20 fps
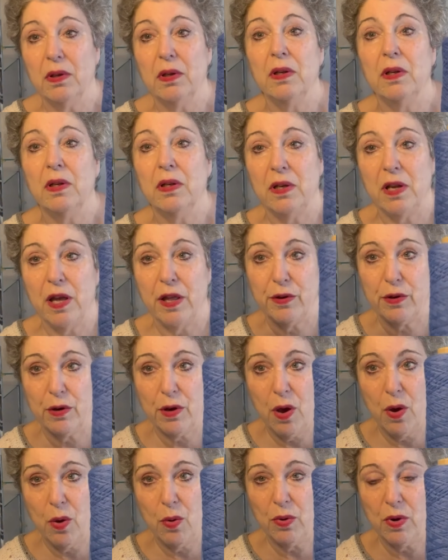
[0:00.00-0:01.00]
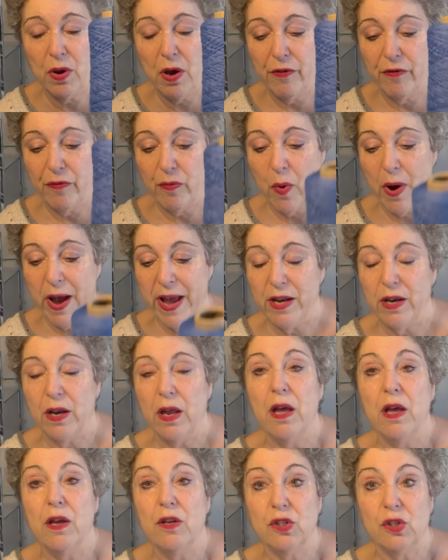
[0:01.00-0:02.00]
another cone of white,
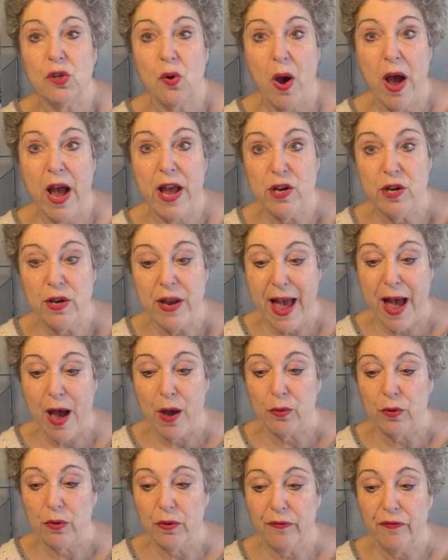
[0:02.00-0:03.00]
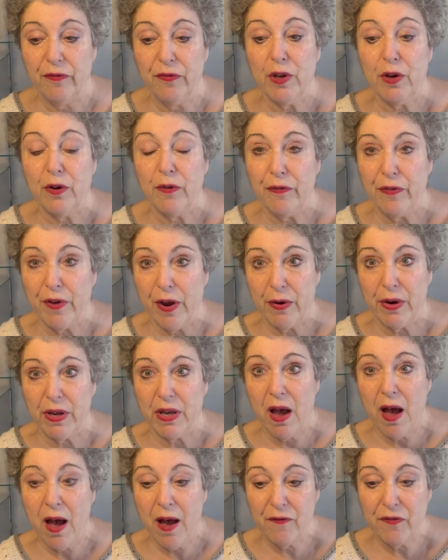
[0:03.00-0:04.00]
so I now feel very
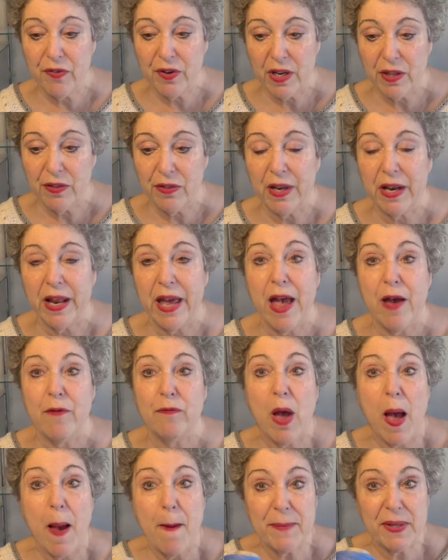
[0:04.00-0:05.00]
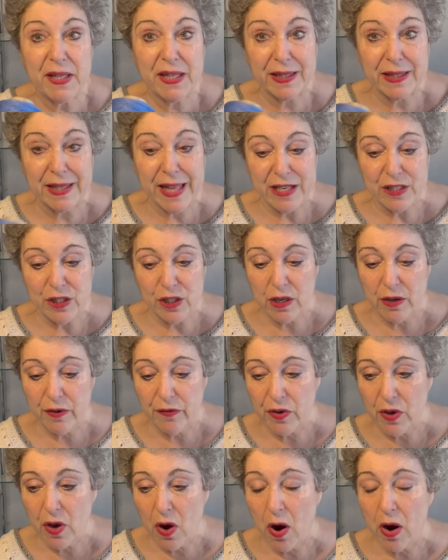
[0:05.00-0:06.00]
confident that I have plenty
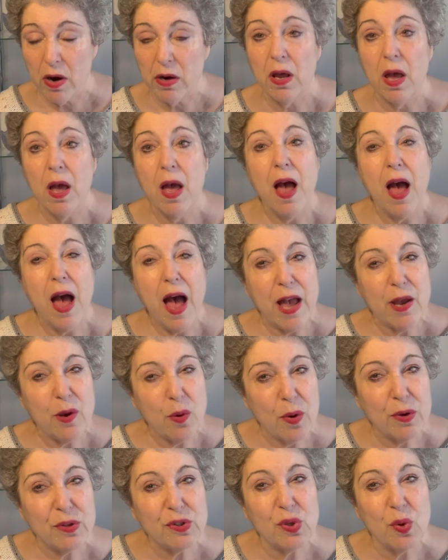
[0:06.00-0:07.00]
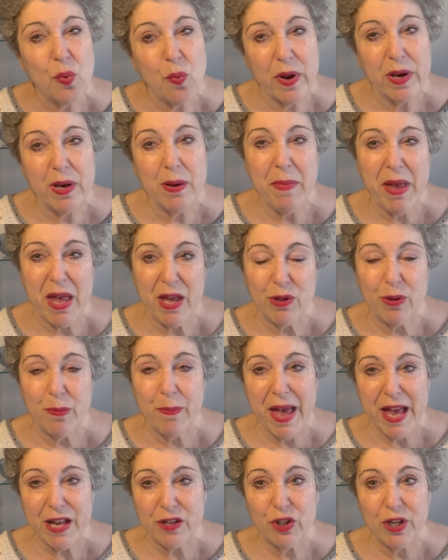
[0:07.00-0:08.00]
of yarn. I also want to make the
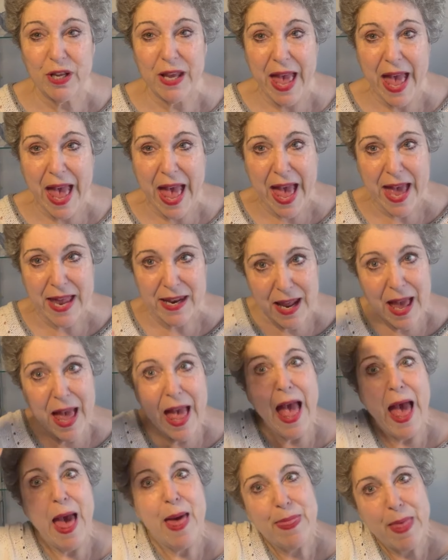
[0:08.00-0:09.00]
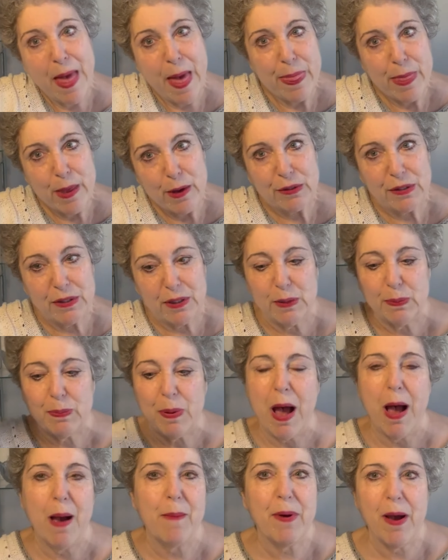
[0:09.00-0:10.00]
matching hat, and then there's this
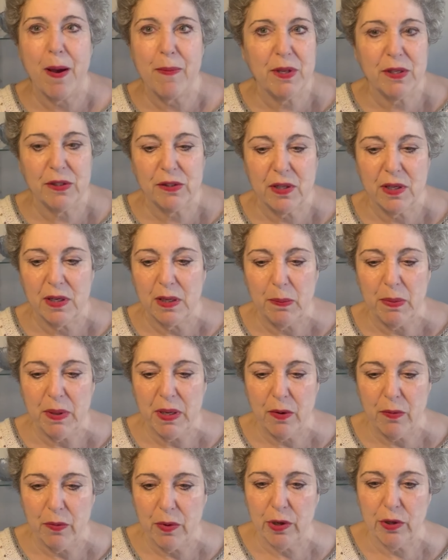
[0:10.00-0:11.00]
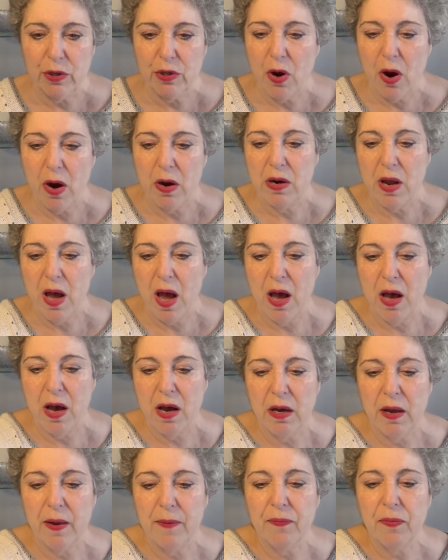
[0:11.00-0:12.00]
pom-pom that's going to be a real yarn
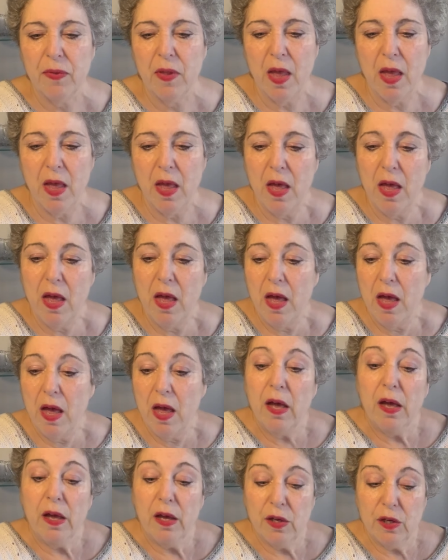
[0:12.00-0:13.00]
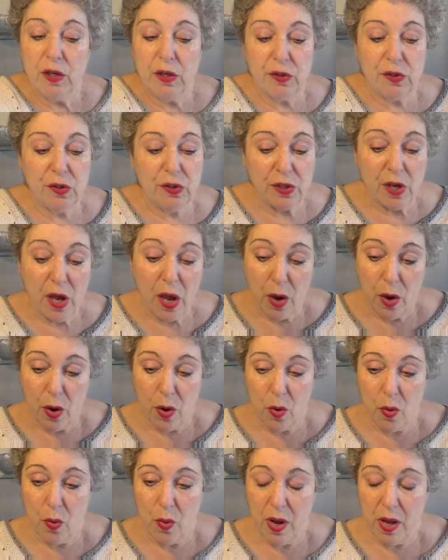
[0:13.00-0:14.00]
hog.
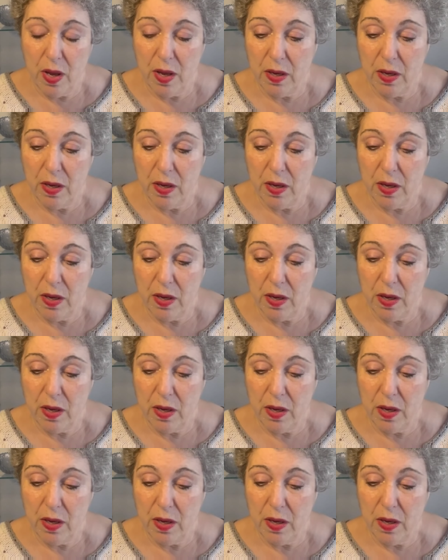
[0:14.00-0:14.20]
So